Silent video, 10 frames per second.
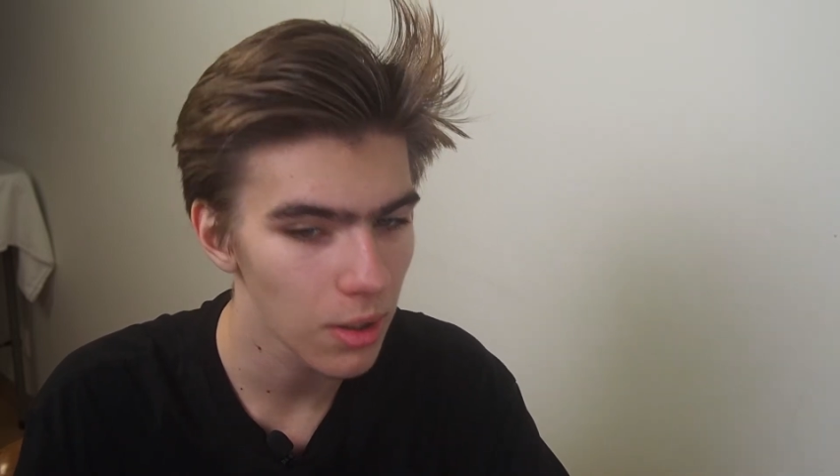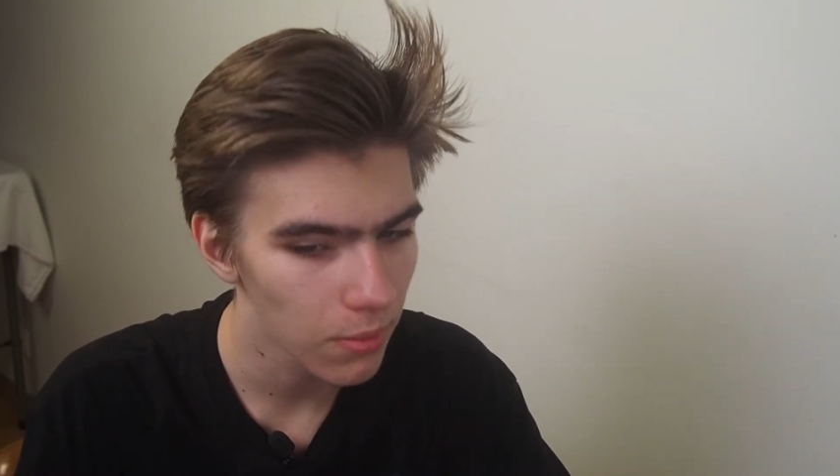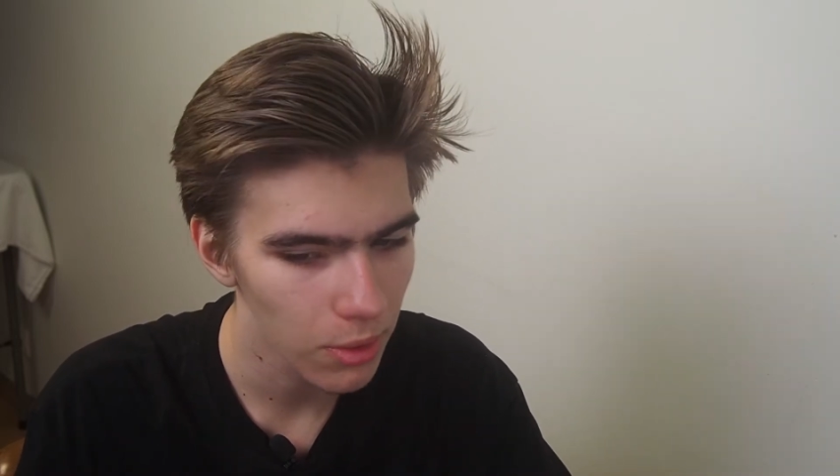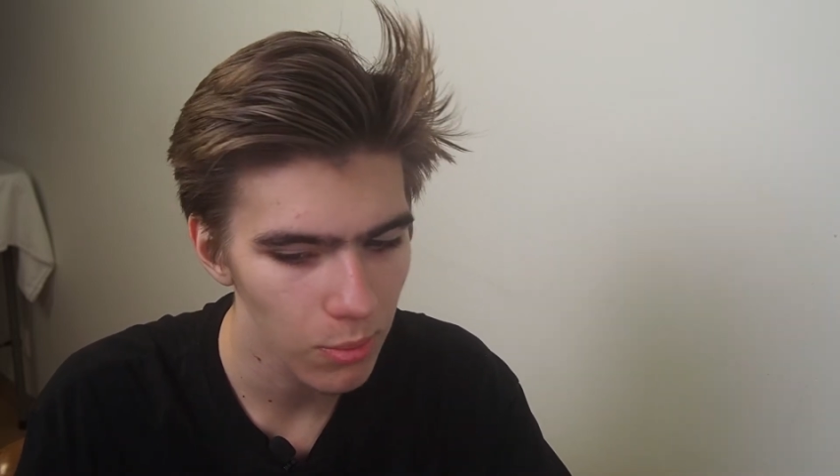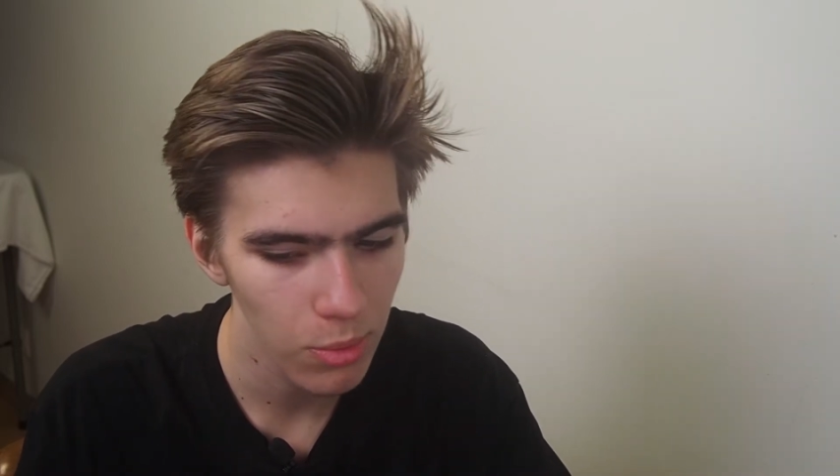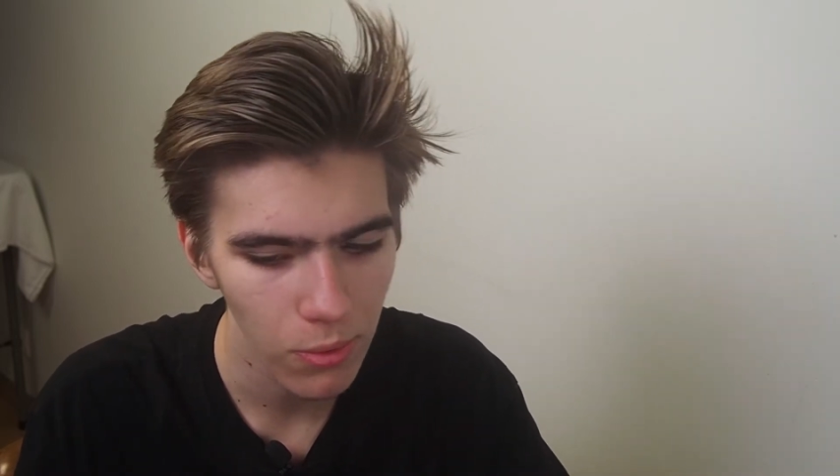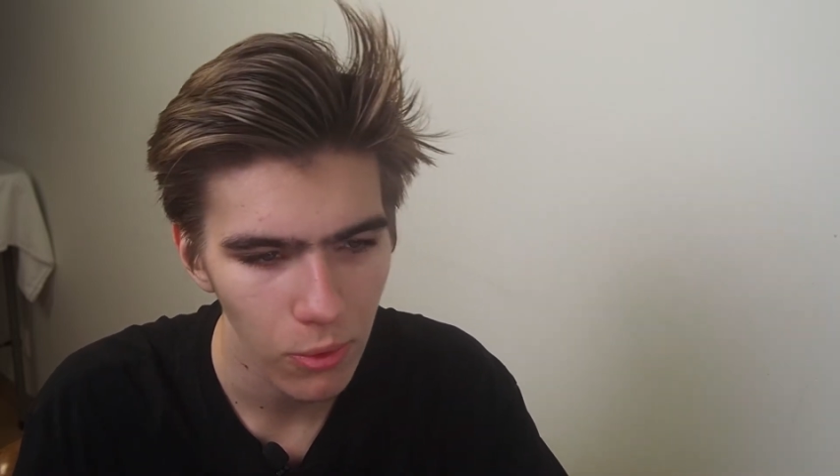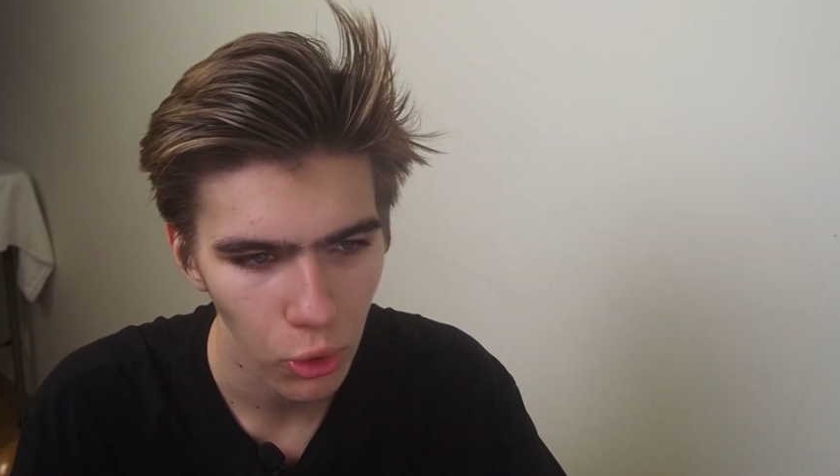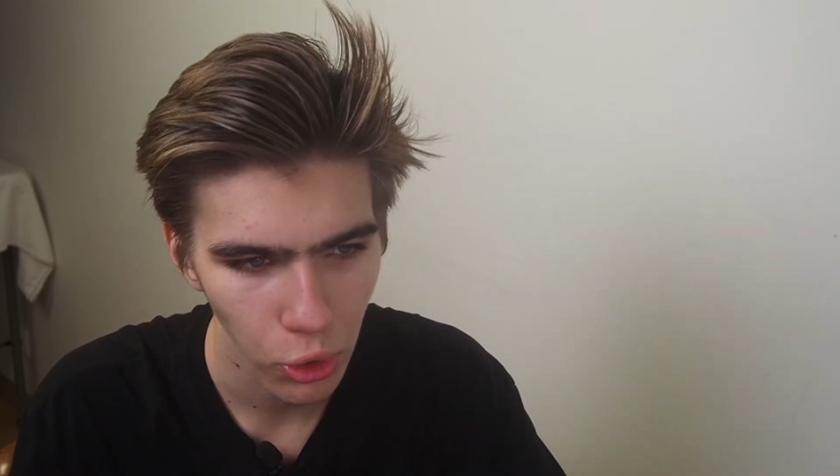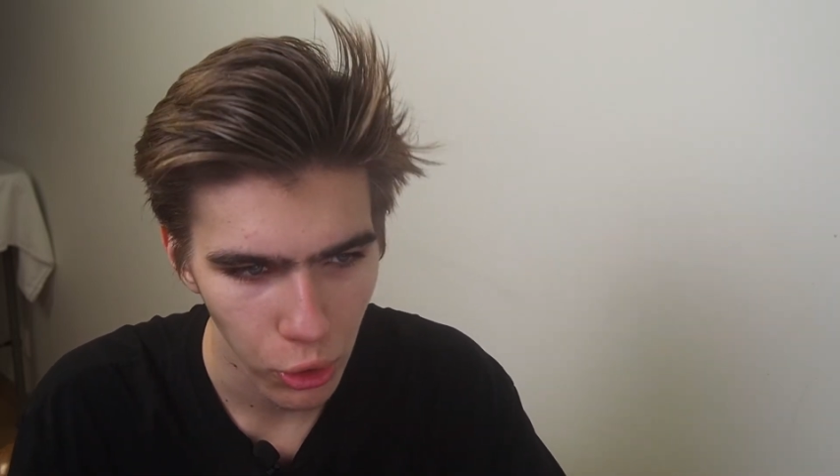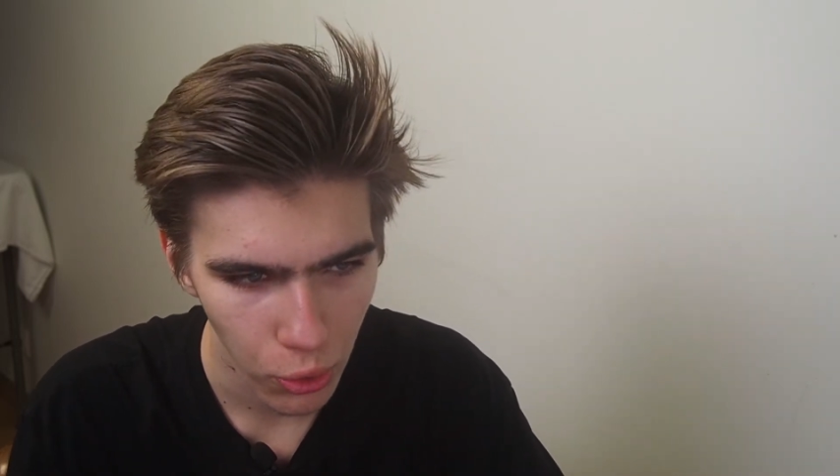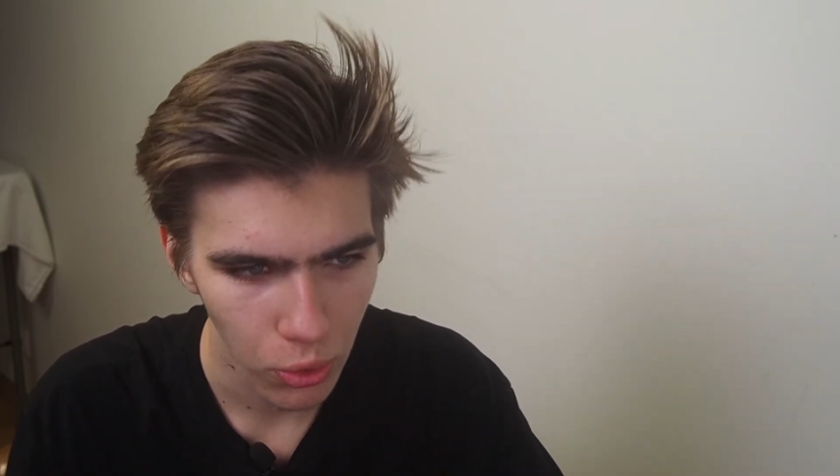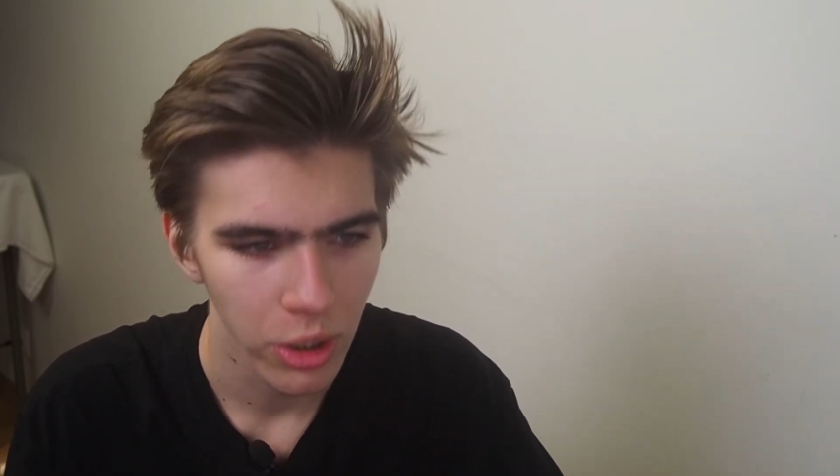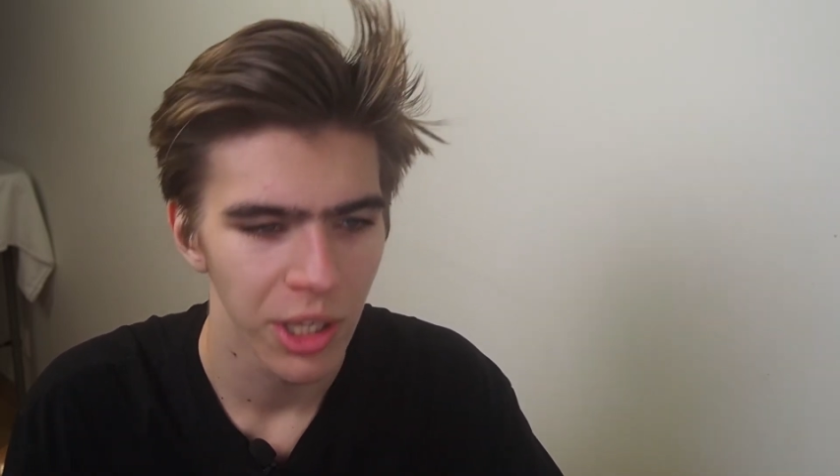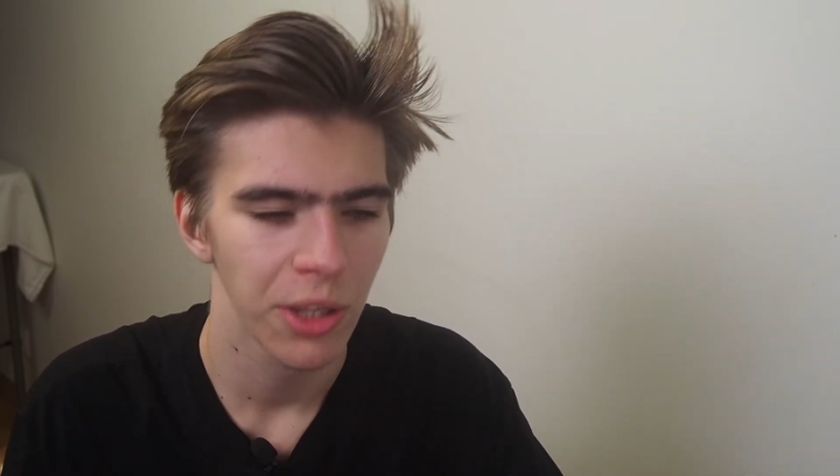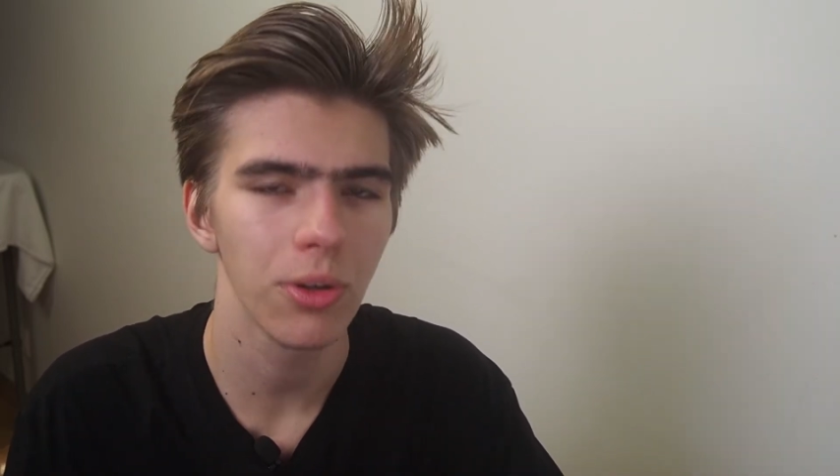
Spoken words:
someone before you.